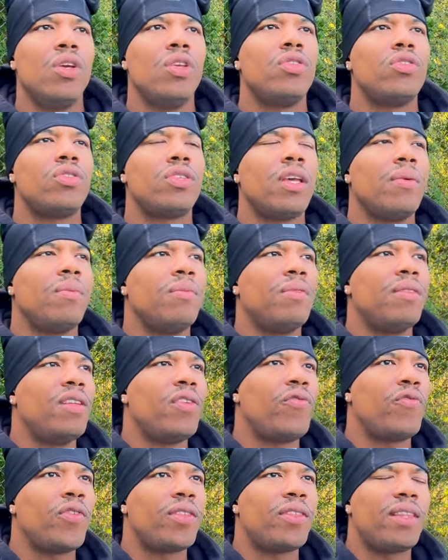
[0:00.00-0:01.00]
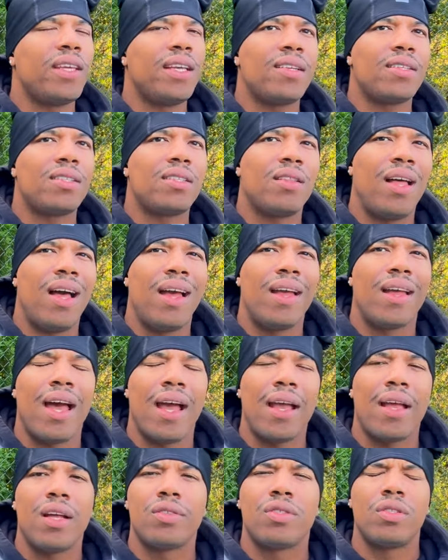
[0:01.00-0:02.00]
you know, saying different things like
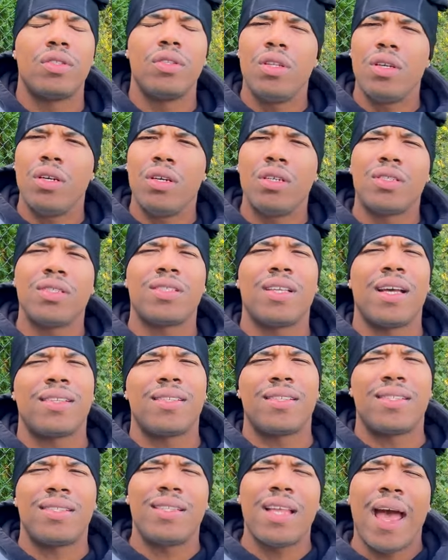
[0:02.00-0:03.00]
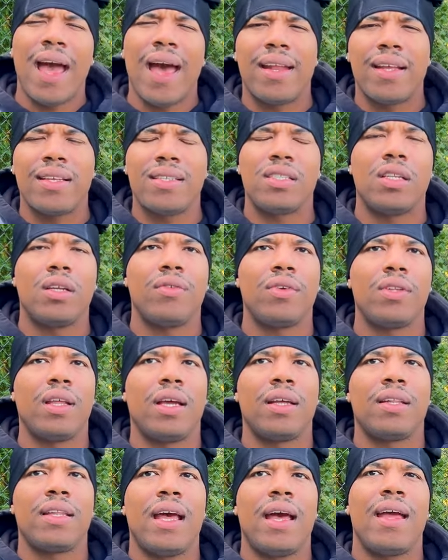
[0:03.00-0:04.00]
I guess looks, like status, and everything
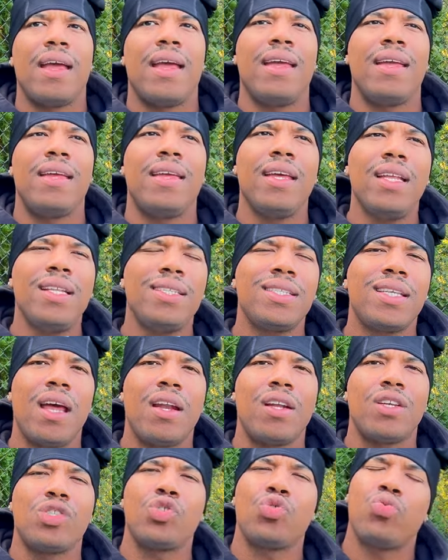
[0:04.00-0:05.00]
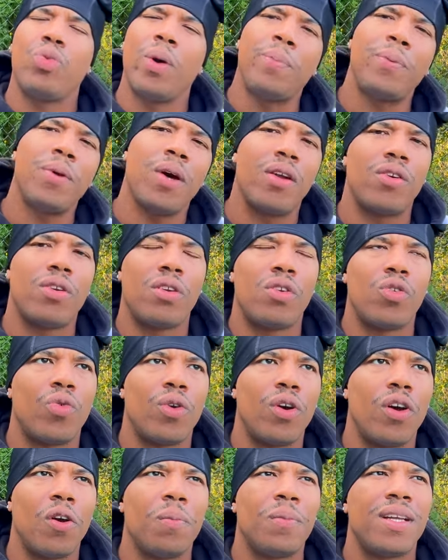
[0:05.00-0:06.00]
like that, it gets kind of swept under the
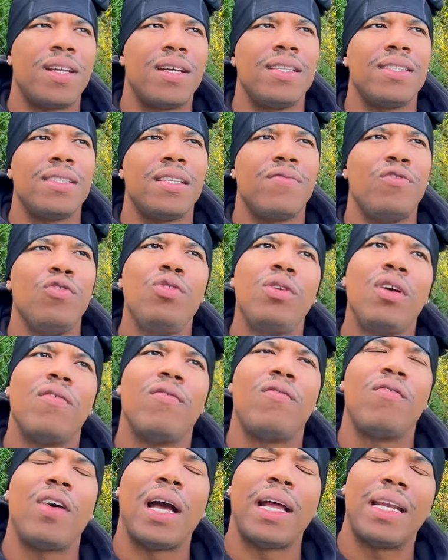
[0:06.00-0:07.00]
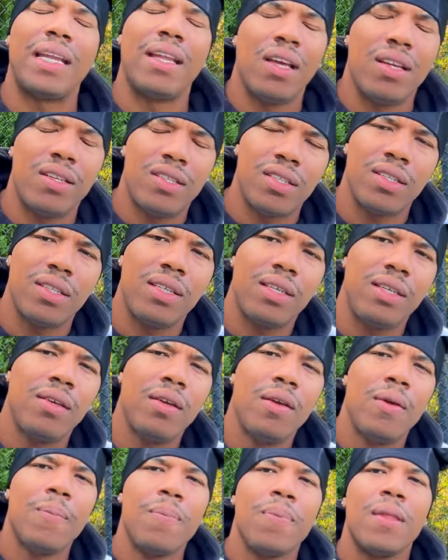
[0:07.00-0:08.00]
rug because if you can financially
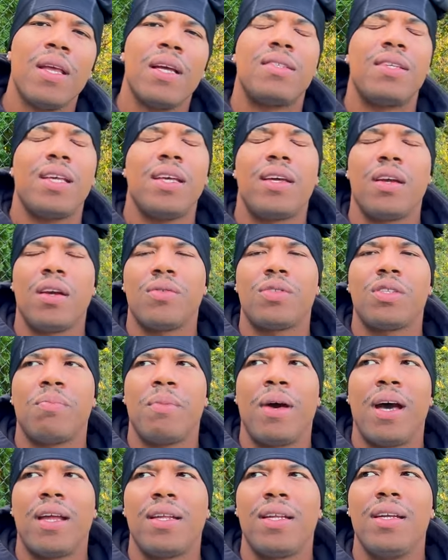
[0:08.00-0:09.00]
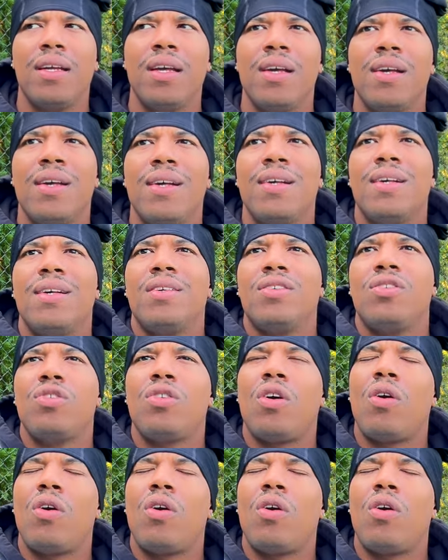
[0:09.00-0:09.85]
take care of somebody, you